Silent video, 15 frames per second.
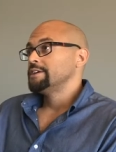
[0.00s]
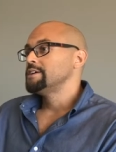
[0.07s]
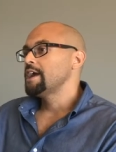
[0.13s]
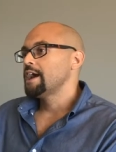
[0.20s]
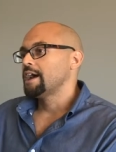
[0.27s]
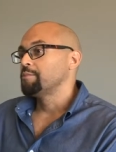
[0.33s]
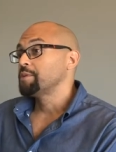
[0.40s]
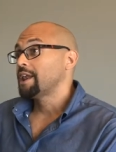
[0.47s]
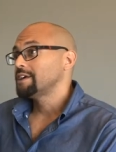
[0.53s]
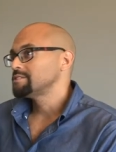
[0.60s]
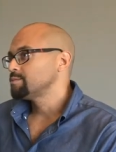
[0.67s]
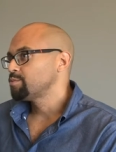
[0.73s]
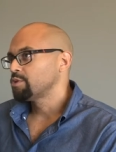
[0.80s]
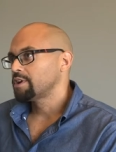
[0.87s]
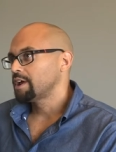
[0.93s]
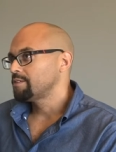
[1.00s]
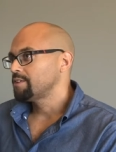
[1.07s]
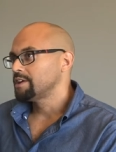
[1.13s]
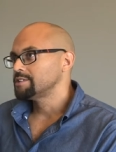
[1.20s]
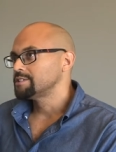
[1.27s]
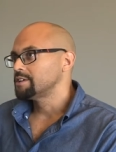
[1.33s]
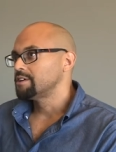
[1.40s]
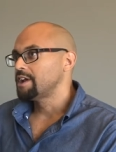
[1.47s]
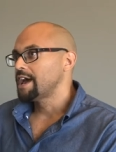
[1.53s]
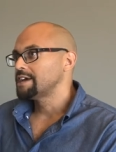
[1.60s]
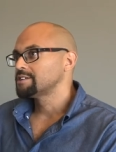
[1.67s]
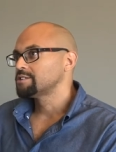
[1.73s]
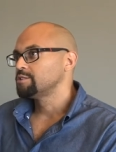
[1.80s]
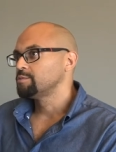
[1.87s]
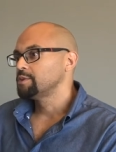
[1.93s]
Yeah, I mean, I support Nonviolence
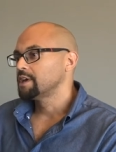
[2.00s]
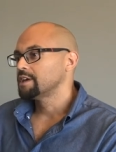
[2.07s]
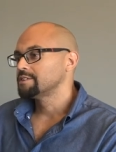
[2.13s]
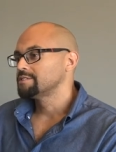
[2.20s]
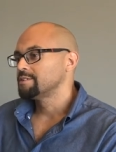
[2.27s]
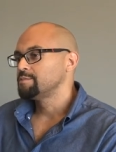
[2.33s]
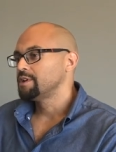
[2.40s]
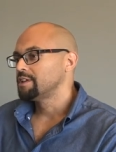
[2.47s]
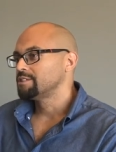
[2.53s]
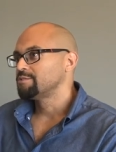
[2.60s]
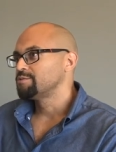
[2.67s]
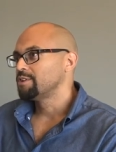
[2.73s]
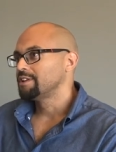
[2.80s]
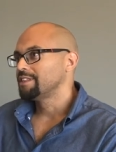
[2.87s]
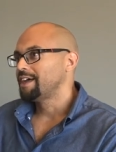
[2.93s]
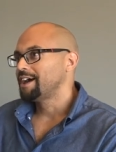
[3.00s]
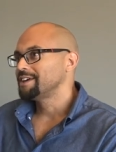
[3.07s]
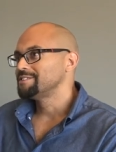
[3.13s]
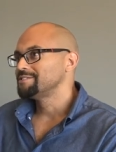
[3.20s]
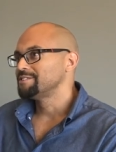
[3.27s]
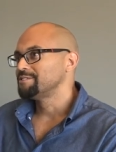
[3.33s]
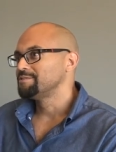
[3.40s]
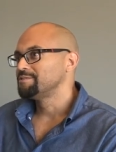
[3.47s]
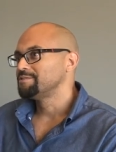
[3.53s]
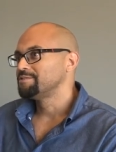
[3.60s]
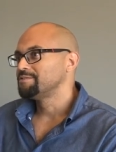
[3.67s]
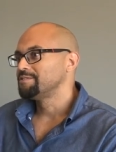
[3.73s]
International because they've been on the front lines of